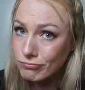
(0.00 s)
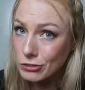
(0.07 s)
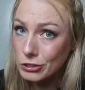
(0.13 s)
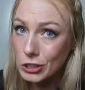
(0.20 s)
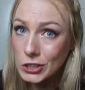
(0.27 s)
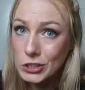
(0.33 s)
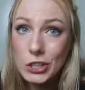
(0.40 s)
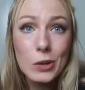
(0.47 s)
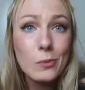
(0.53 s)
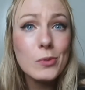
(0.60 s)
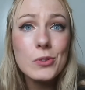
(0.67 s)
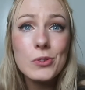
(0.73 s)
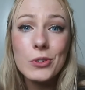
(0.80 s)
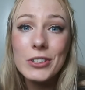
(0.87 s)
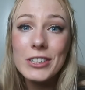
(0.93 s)
long-term
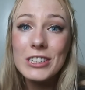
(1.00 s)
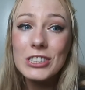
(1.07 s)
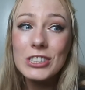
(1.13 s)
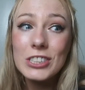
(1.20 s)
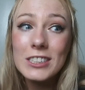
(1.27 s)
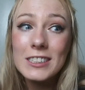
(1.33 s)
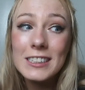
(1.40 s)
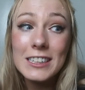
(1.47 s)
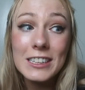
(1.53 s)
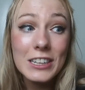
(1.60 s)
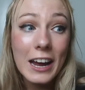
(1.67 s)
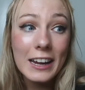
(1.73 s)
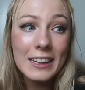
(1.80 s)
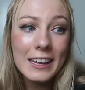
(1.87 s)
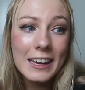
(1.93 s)
storage in
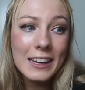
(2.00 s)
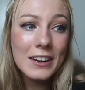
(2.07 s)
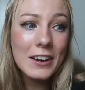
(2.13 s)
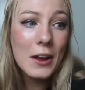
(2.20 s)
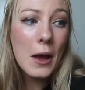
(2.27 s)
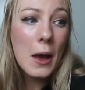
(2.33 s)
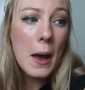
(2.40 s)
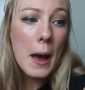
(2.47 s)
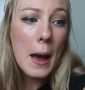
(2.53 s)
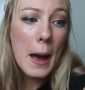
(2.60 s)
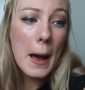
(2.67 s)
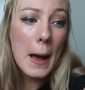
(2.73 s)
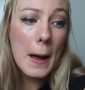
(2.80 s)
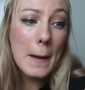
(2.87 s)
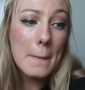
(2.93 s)
Adelaide.
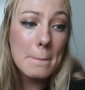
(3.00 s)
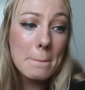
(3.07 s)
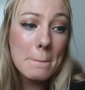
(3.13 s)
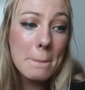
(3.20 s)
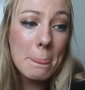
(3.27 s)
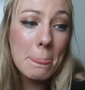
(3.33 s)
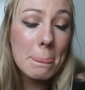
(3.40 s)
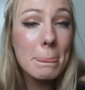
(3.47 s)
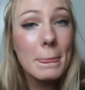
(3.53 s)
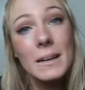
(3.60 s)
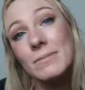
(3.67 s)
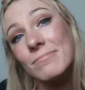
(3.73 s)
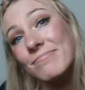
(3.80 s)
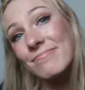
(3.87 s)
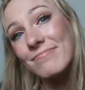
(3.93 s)

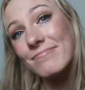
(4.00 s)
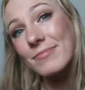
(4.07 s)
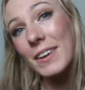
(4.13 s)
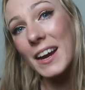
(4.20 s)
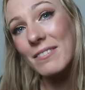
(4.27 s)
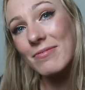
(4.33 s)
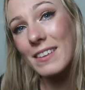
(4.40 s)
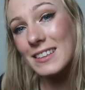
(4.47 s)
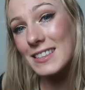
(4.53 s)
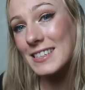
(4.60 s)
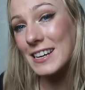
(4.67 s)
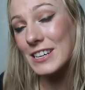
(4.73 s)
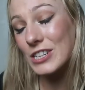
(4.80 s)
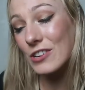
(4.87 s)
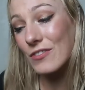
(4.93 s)
But yeah, that's the
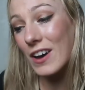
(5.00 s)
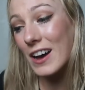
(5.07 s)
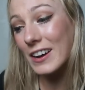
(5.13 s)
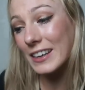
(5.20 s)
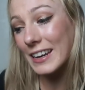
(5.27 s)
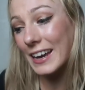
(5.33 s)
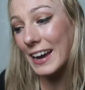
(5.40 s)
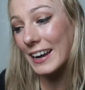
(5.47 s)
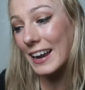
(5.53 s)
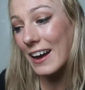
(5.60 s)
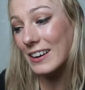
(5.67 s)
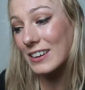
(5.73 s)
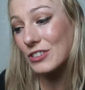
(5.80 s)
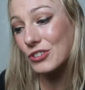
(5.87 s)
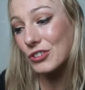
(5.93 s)
day so far. I'm gonna head
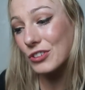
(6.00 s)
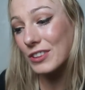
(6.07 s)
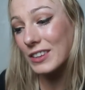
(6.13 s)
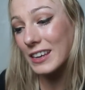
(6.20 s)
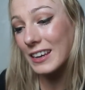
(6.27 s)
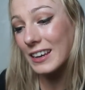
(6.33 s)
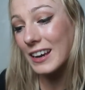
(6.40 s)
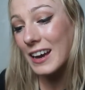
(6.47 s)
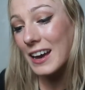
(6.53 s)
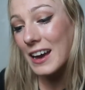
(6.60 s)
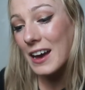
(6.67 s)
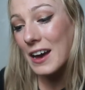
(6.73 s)
out into the